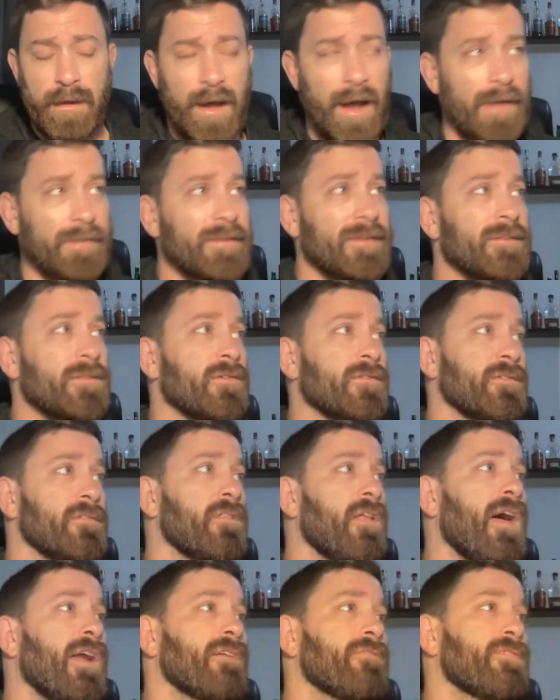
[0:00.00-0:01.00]
I think there's a
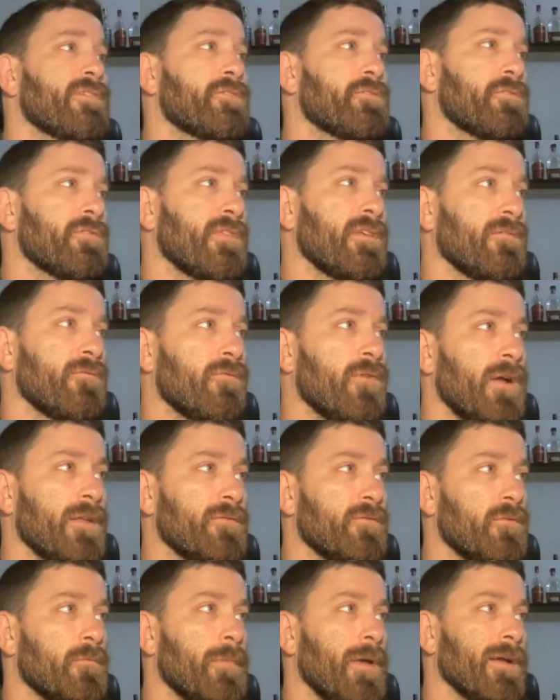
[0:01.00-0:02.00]
lot of interesting
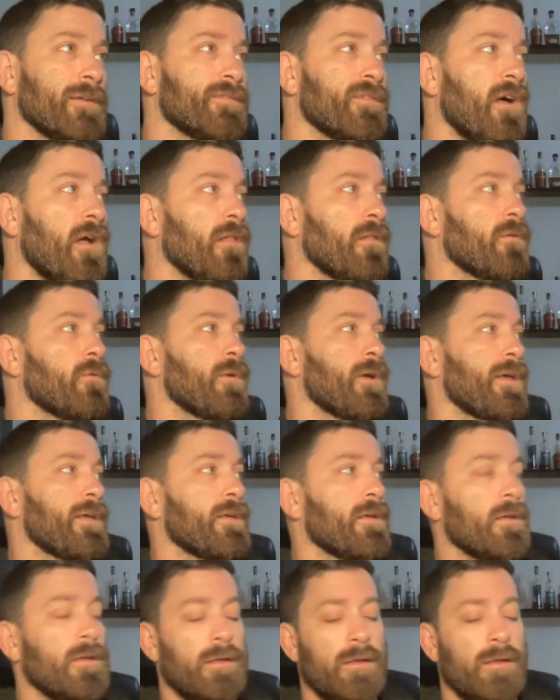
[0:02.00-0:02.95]
fights for Max Holloway.